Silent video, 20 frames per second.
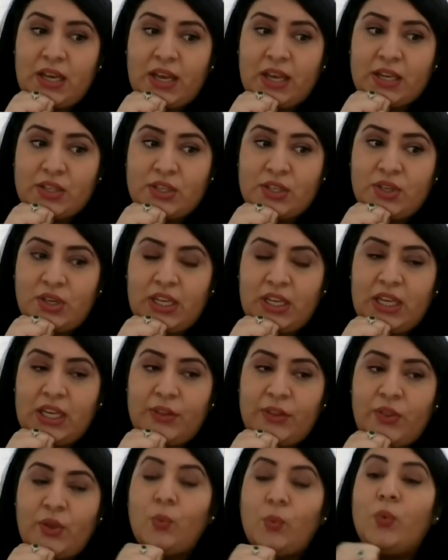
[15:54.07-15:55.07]
actually
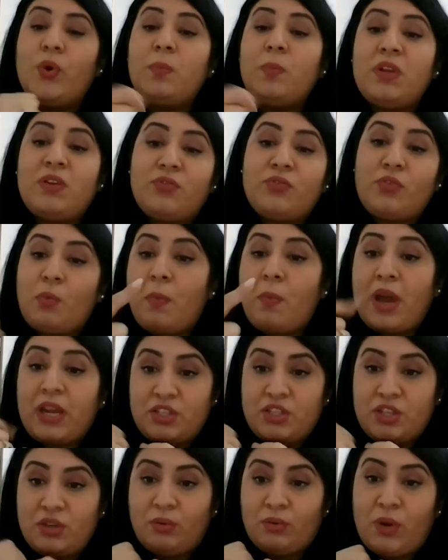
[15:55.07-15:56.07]
the women from my
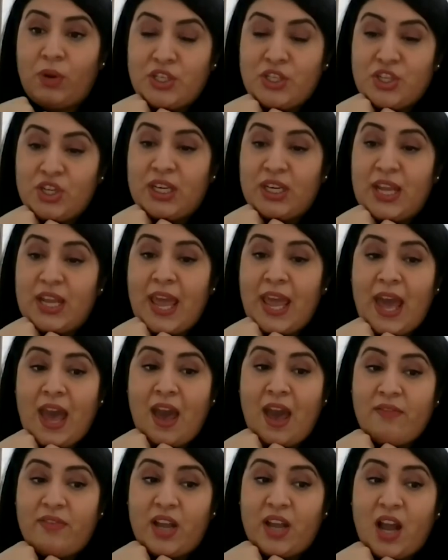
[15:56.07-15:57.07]
generation, they
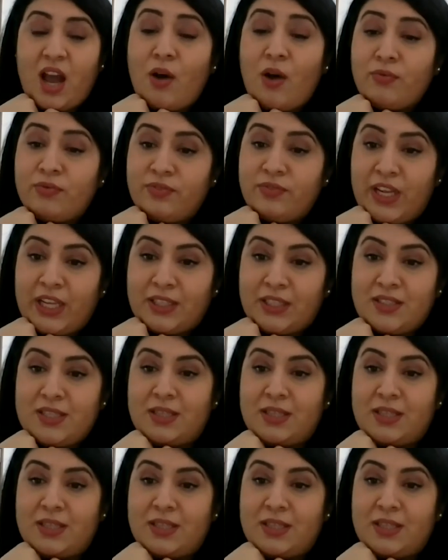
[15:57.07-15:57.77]
have a conflict,